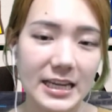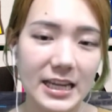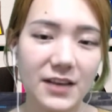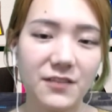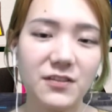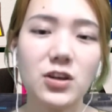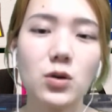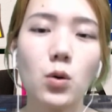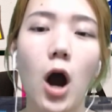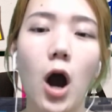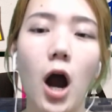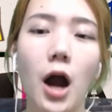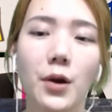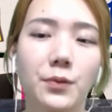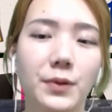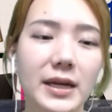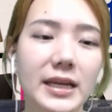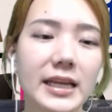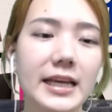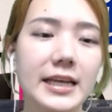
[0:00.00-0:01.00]
if you are
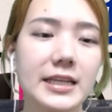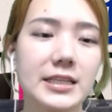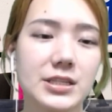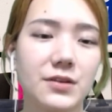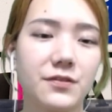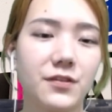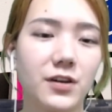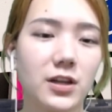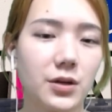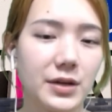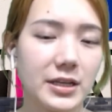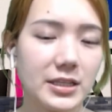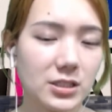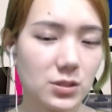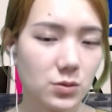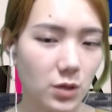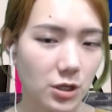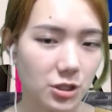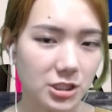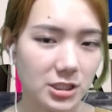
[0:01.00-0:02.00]
reading to follow
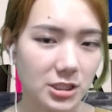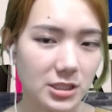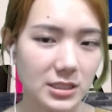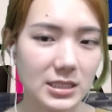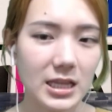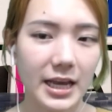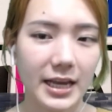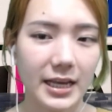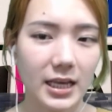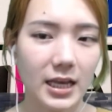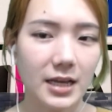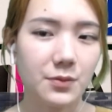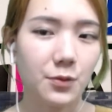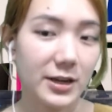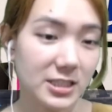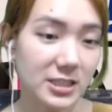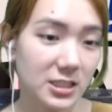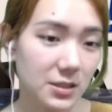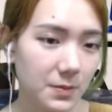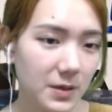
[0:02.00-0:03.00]
instructions like a
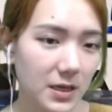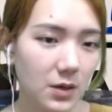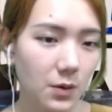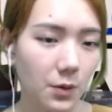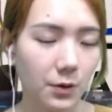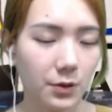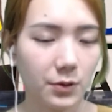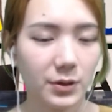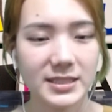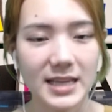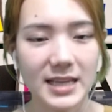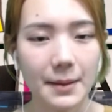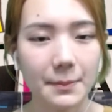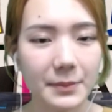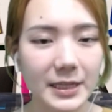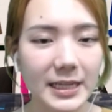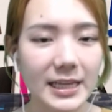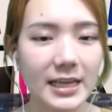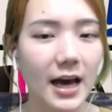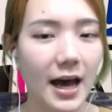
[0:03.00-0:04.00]
recipe or
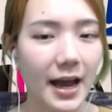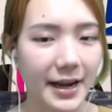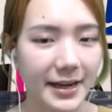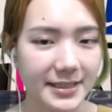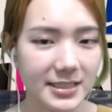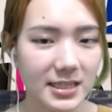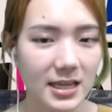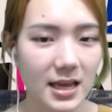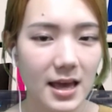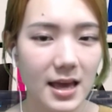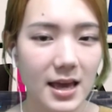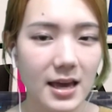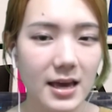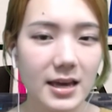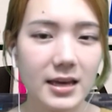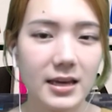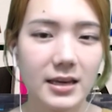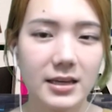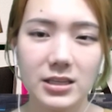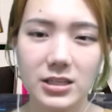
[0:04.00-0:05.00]
assembly guide,
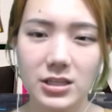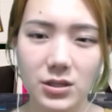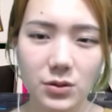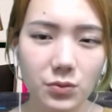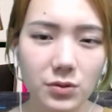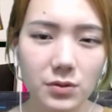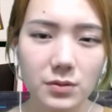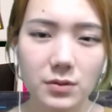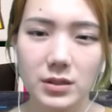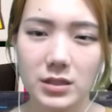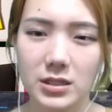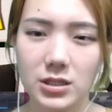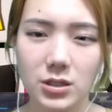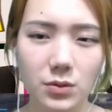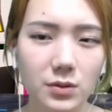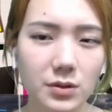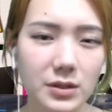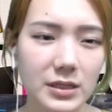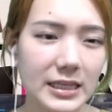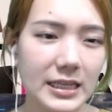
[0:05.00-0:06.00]
you
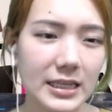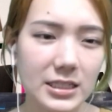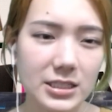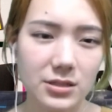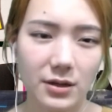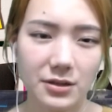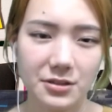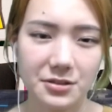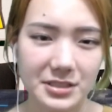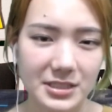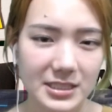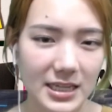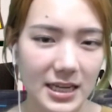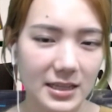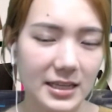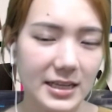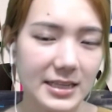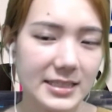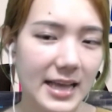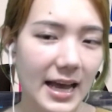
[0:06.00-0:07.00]
will need to understand
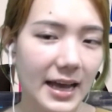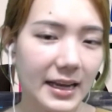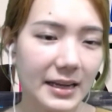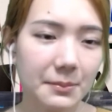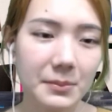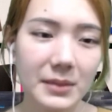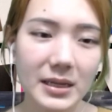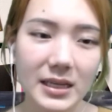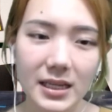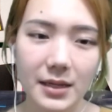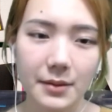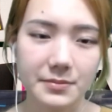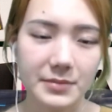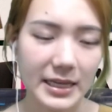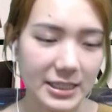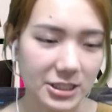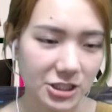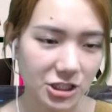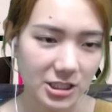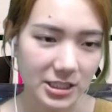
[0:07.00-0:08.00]
the exact meaning of
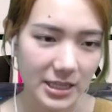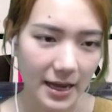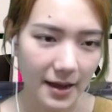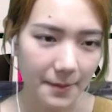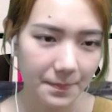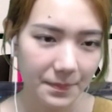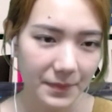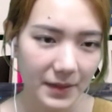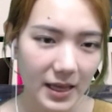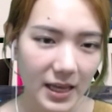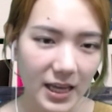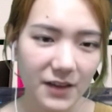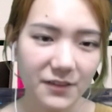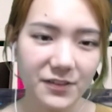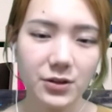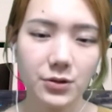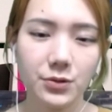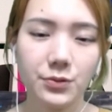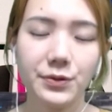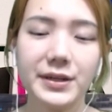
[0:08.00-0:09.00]
each step. If
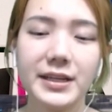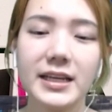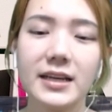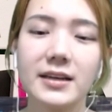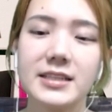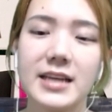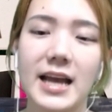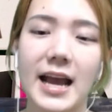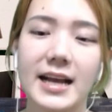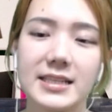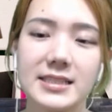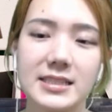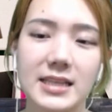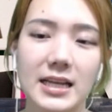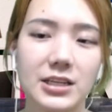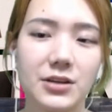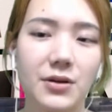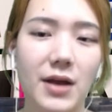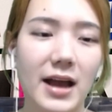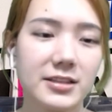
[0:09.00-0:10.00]
you're reading a text
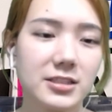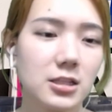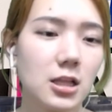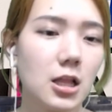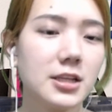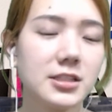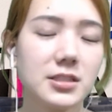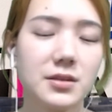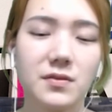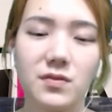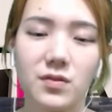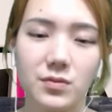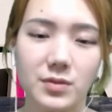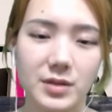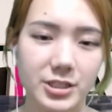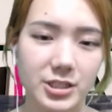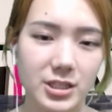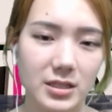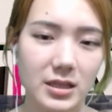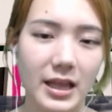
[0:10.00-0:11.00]
that has lots of
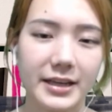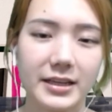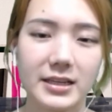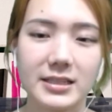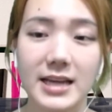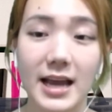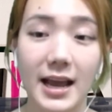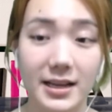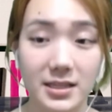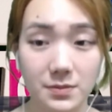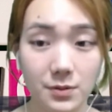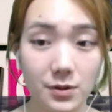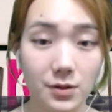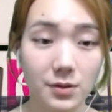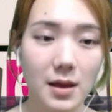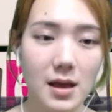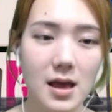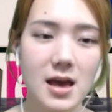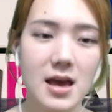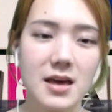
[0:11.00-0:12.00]
information, like a
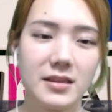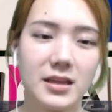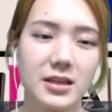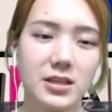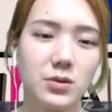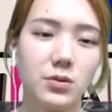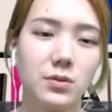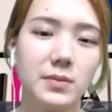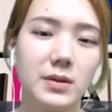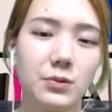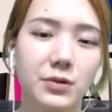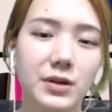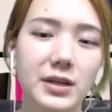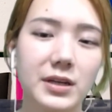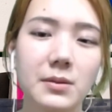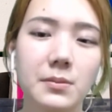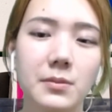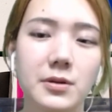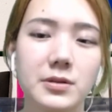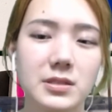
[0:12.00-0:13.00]
textbook, then you will be
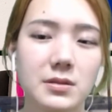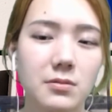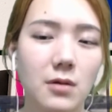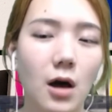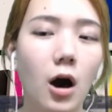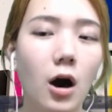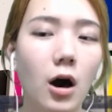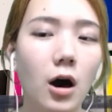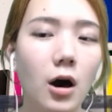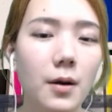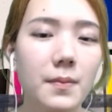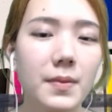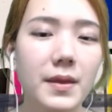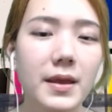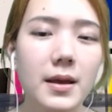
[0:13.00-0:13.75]
reading most of all